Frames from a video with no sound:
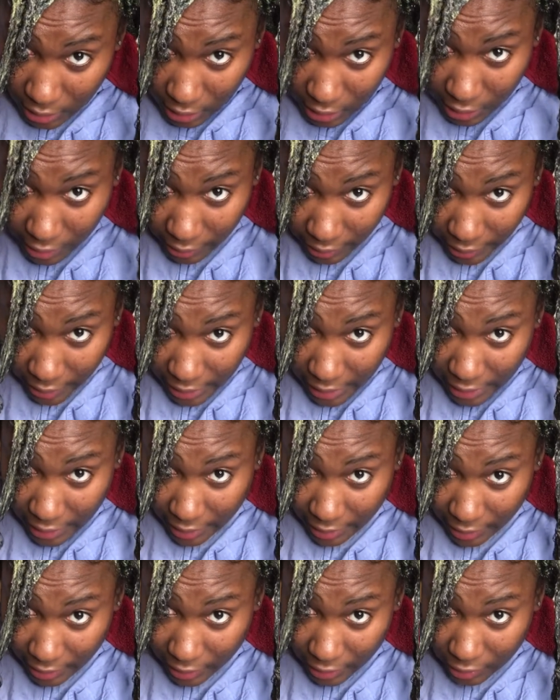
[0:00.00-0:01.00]
your
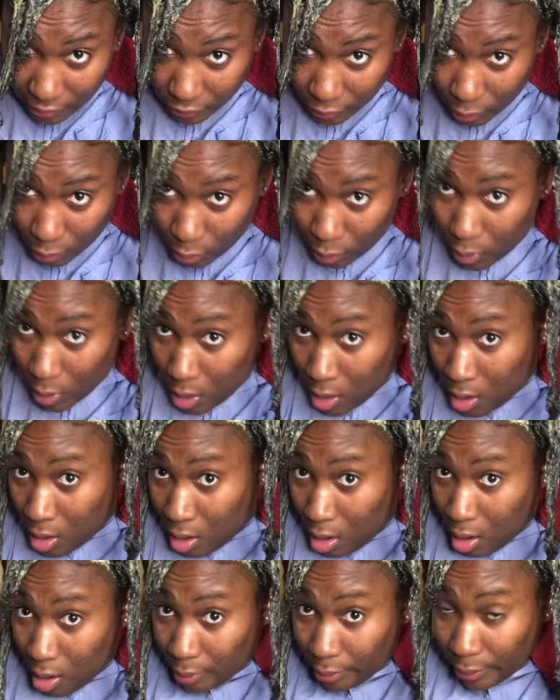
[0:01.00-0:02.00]
hair if you
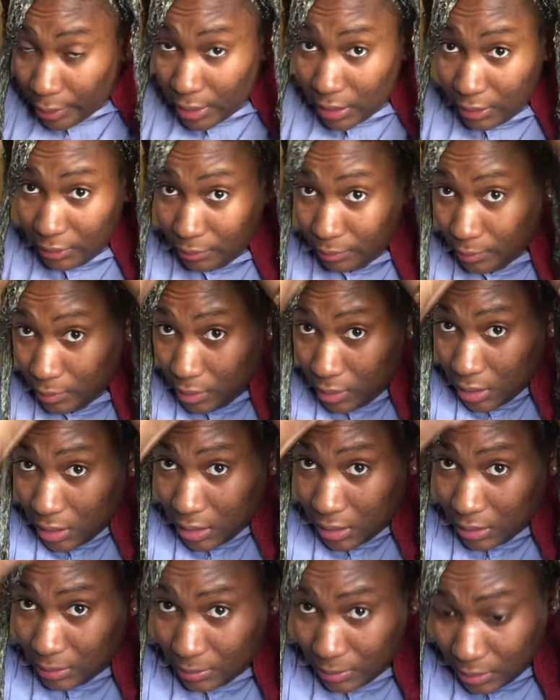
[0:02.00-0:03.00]
are really
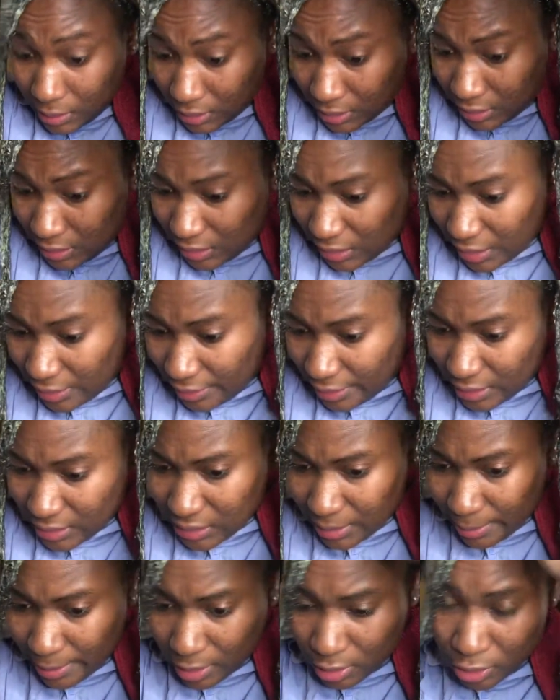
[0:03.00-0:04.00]
serious
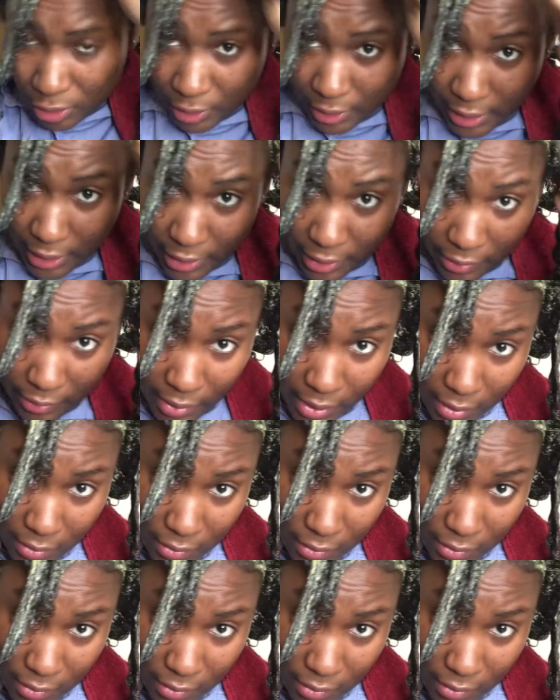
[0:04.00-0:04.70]
about your hair growth